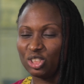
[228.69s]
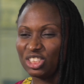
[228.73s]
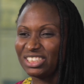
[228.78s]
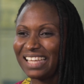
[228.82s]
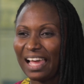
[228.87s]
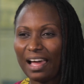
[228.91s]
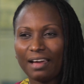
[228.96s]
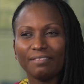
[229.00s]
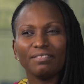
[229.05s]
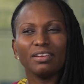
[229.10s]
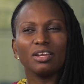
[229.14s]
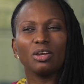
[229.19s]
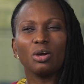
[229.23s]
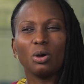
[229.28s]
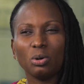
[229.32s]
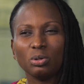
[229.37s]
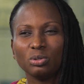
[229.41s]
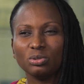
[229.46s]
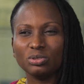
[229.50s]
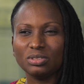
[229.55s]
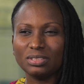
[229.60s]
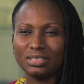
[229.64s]
just having
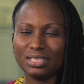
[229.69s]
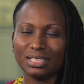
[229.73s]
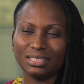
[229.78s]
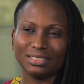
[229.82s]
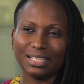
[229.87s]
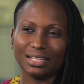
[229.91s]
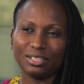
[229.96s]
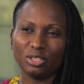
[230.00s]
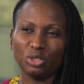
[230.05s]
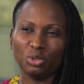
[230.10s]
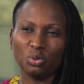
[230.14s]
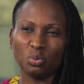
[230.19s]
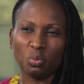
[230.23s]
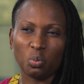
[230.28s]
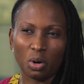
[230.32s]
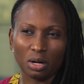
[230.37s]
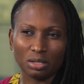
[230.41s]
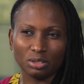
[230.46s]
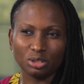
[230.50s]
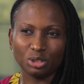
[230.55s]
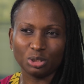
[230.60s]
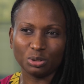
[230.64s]
goals, things that you
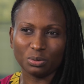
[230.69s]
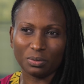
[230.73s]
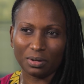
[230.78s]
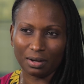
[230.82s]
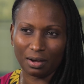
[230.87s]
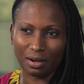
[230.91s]
want to